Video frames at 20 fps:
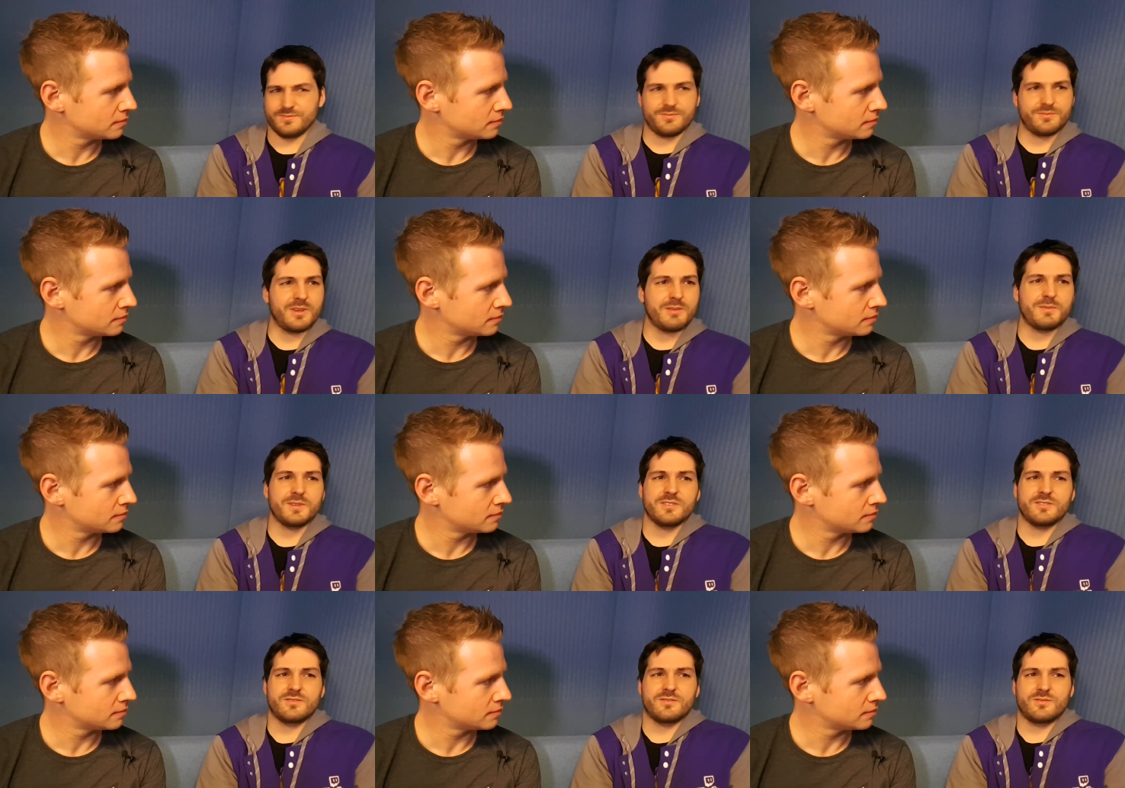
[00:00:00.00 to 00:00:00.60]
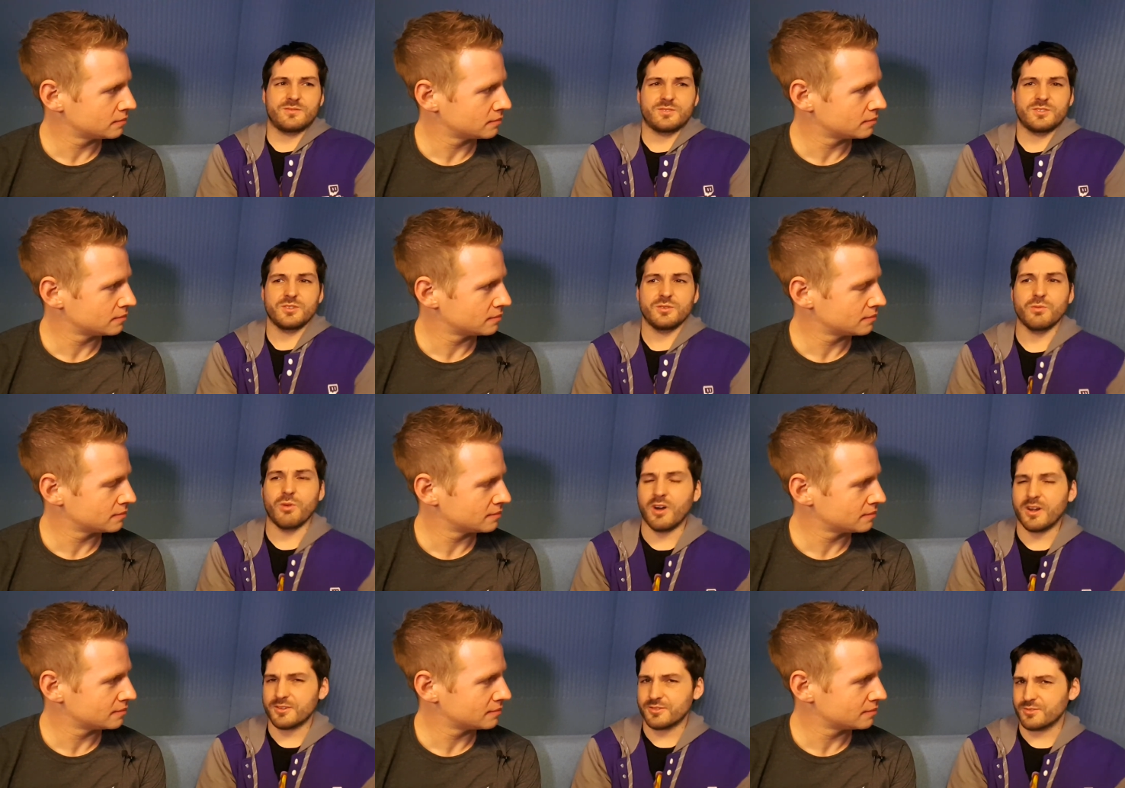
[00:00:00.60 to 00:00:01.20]
Speaker 1: maybe
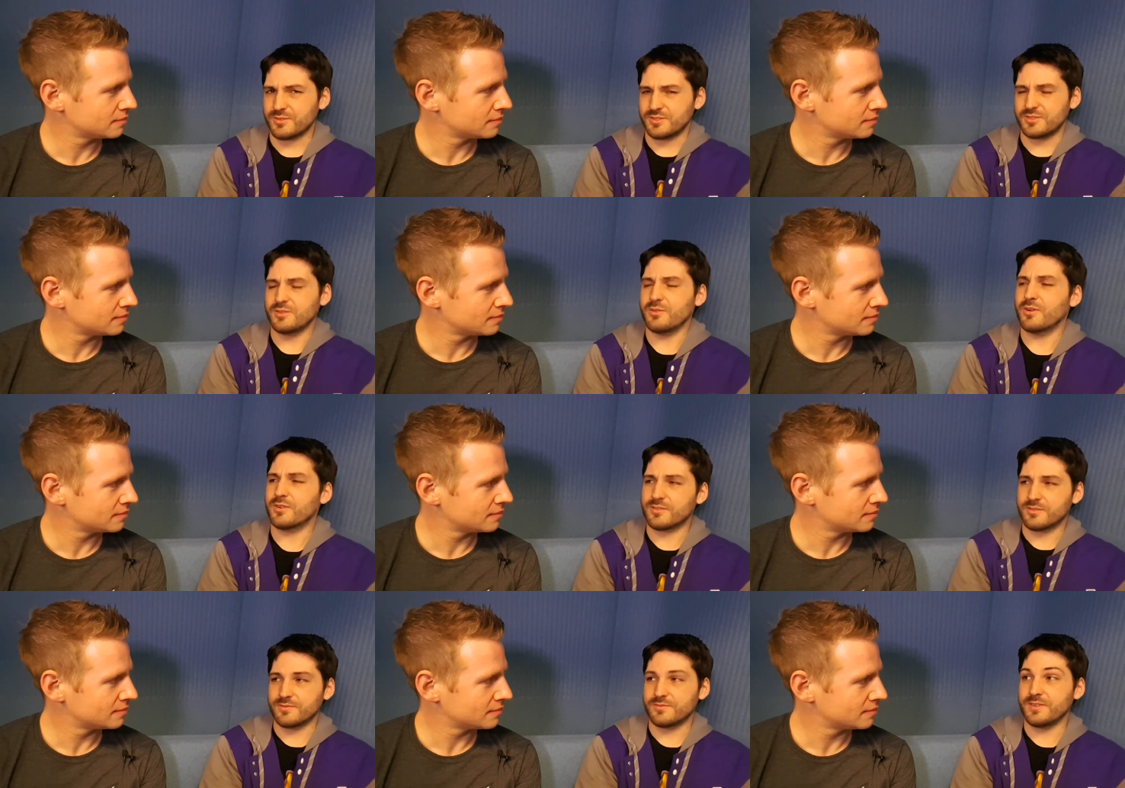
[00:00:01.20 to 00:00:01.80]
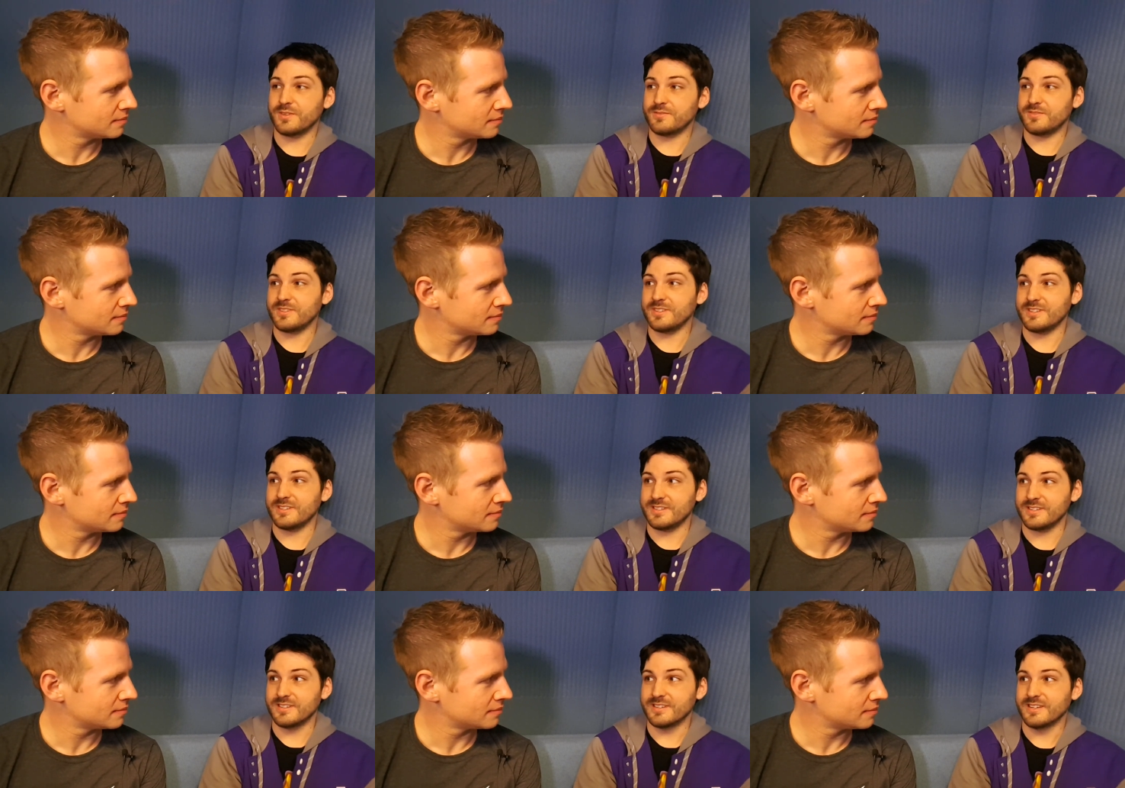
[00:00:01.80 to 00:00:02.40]
200
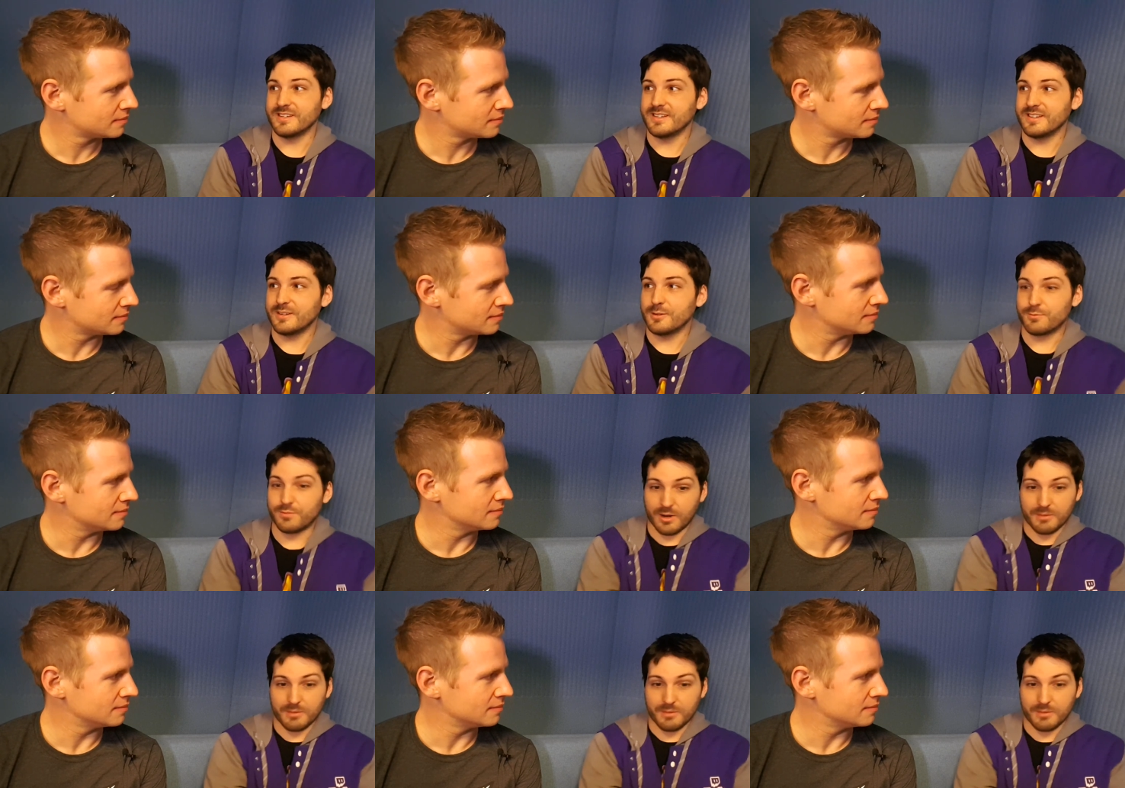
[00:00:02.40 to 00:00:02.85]
250 mm.